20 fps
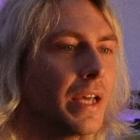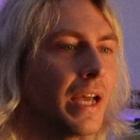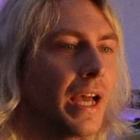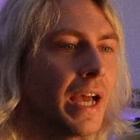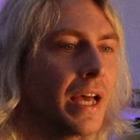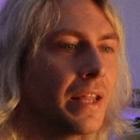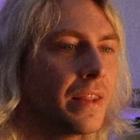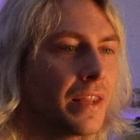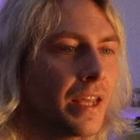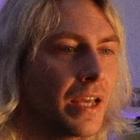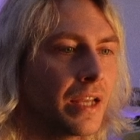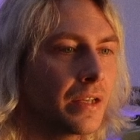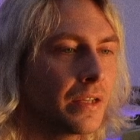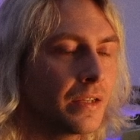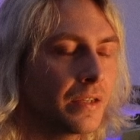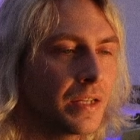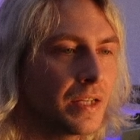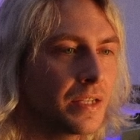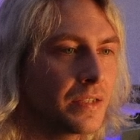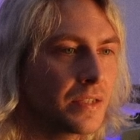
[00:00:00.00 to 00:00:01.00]
And
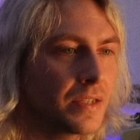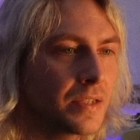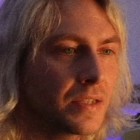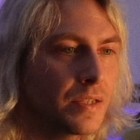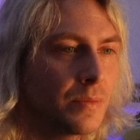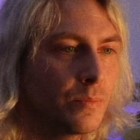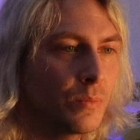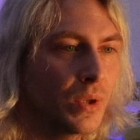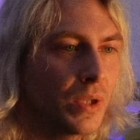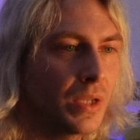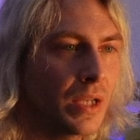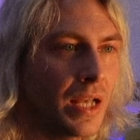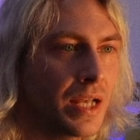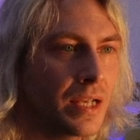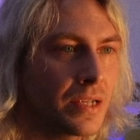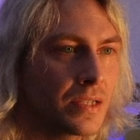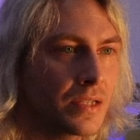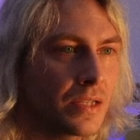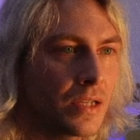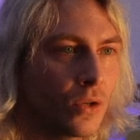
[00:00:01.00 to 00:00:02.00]
then it's as simple
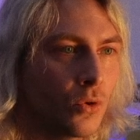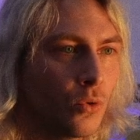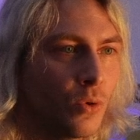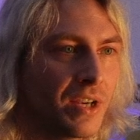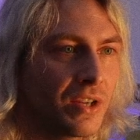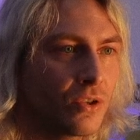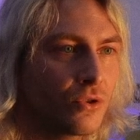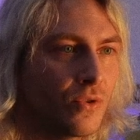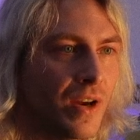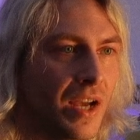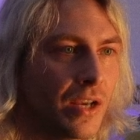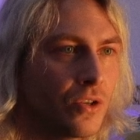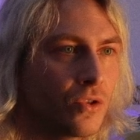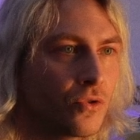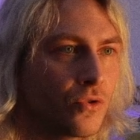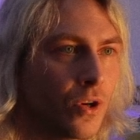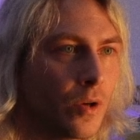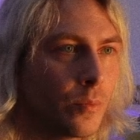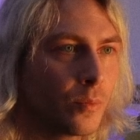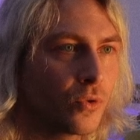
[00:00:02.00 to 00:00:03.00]
as a quick drag and
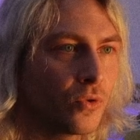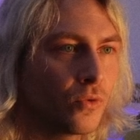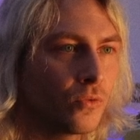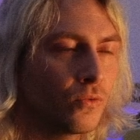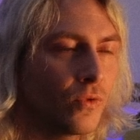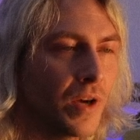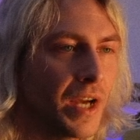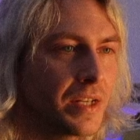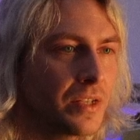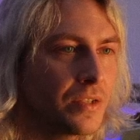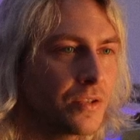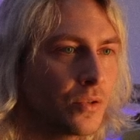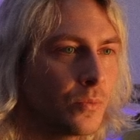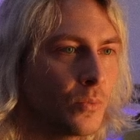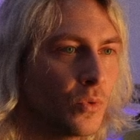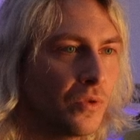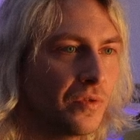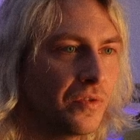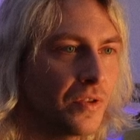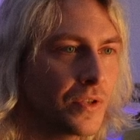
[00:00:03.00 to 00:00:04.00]
drop right into
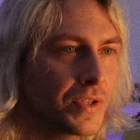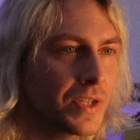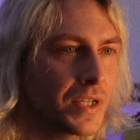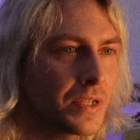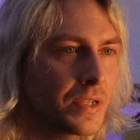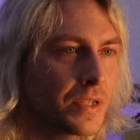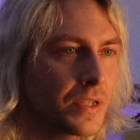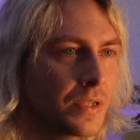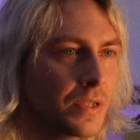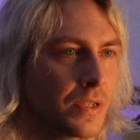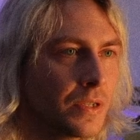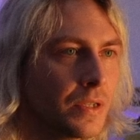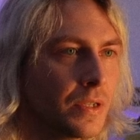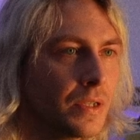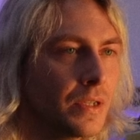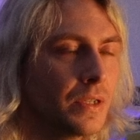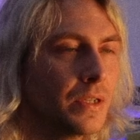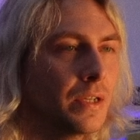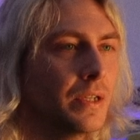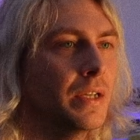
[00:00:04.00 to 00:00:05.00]
Morphosis
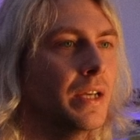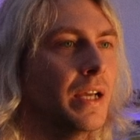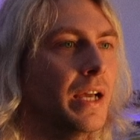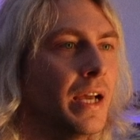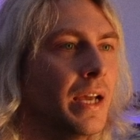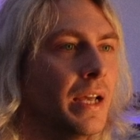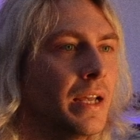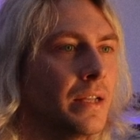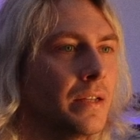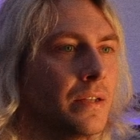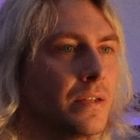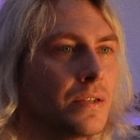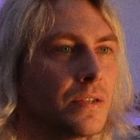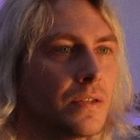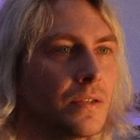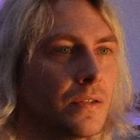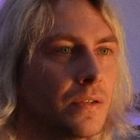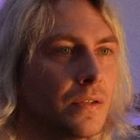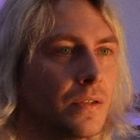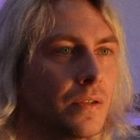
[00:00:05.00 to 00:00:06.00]

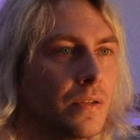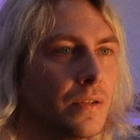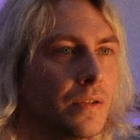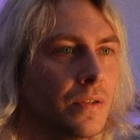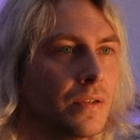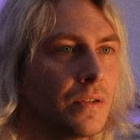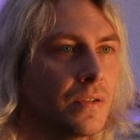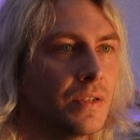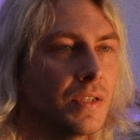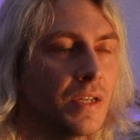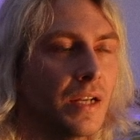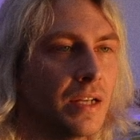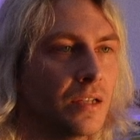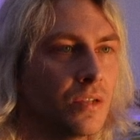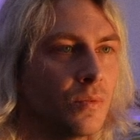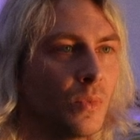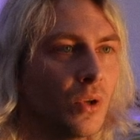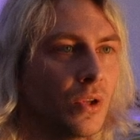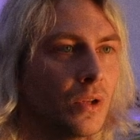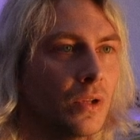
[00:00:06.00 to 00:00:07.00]
and select
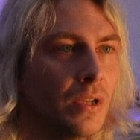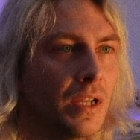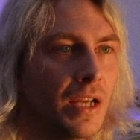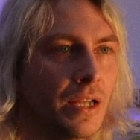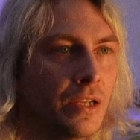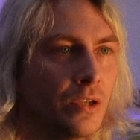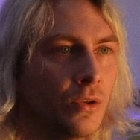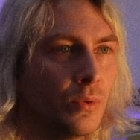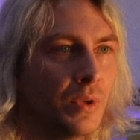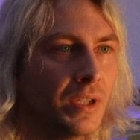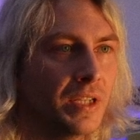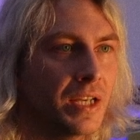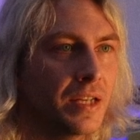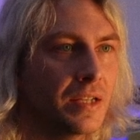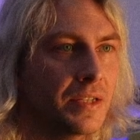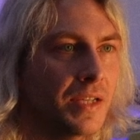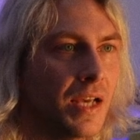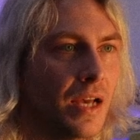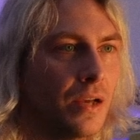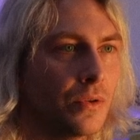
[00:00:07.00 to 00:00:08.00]
a model and you will get a
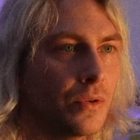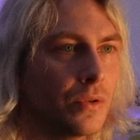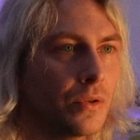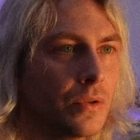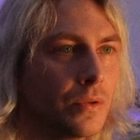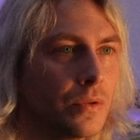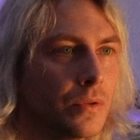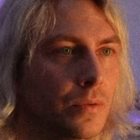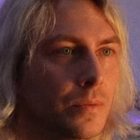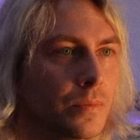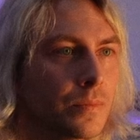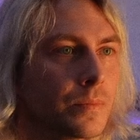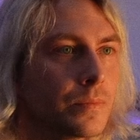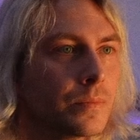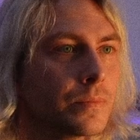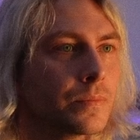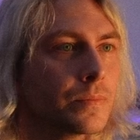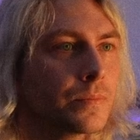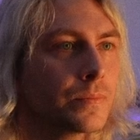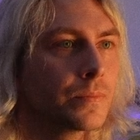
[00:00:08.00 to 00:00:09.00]
sound.
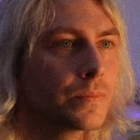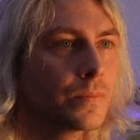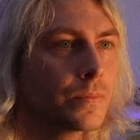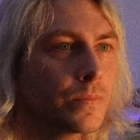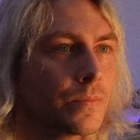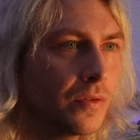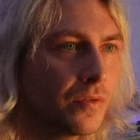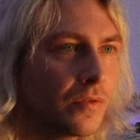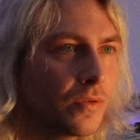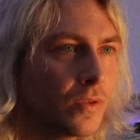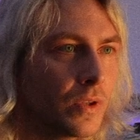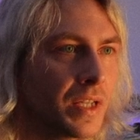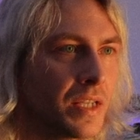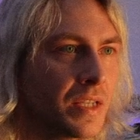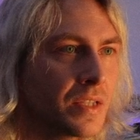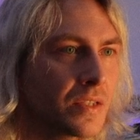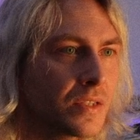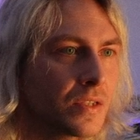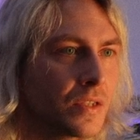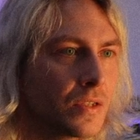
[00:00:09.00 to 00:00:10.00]
For
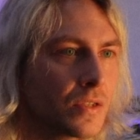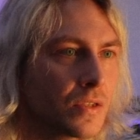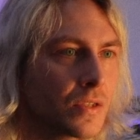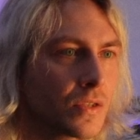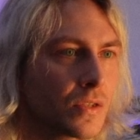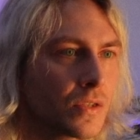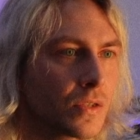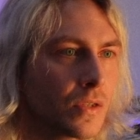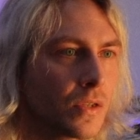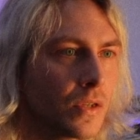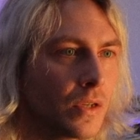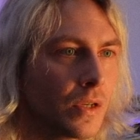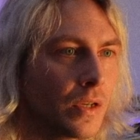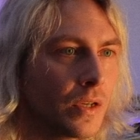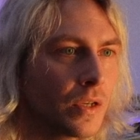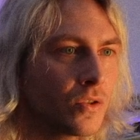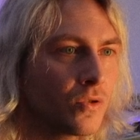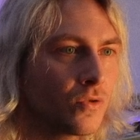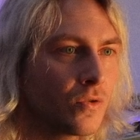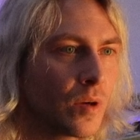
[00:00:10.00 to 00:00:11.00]
instance,
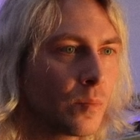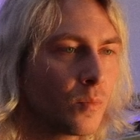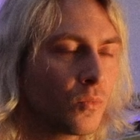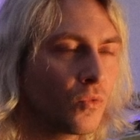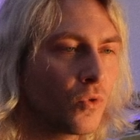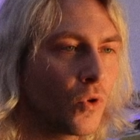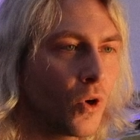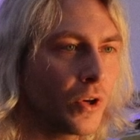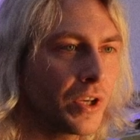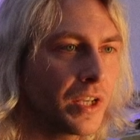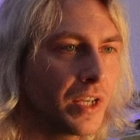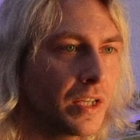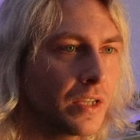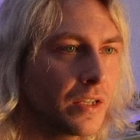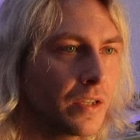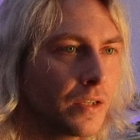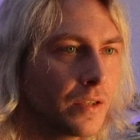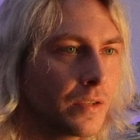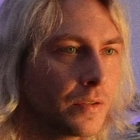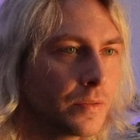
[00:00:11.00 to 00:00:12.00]
a drum rock kick.